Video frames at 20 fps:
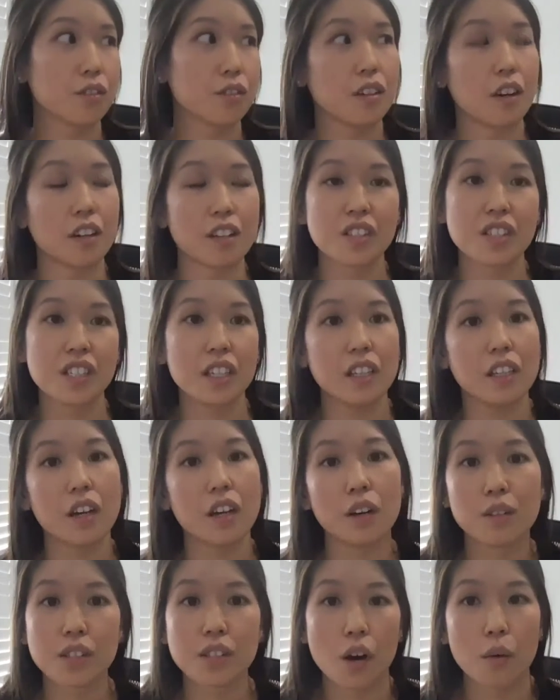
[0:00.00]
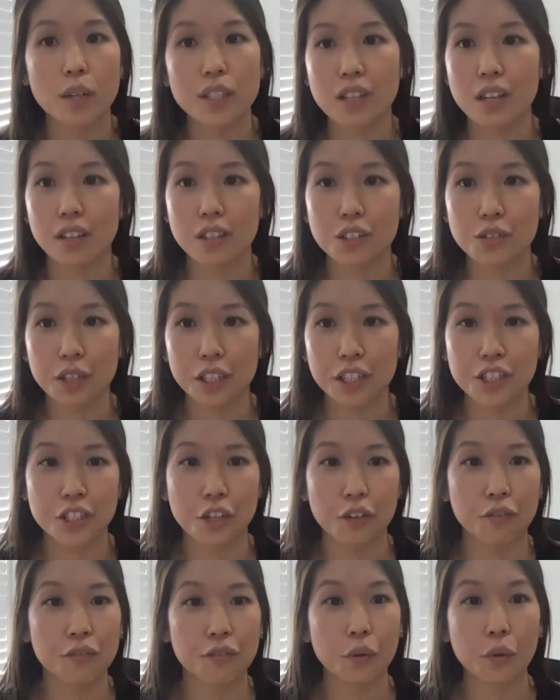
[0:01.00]
our CEO is always on the trade
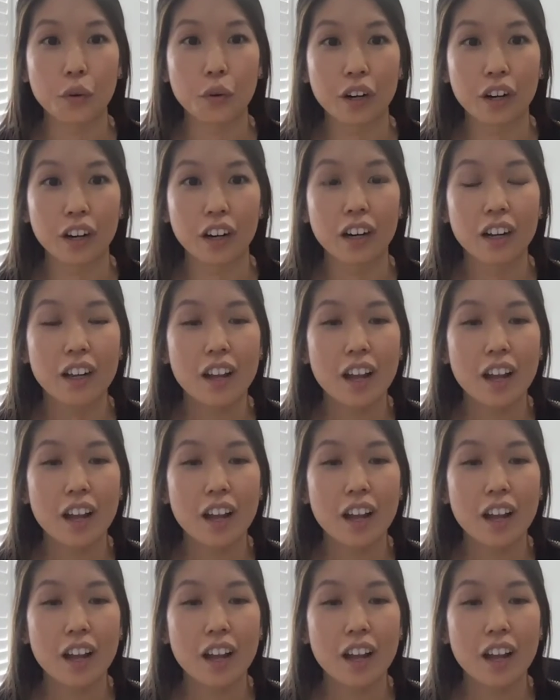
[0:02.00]
show floor.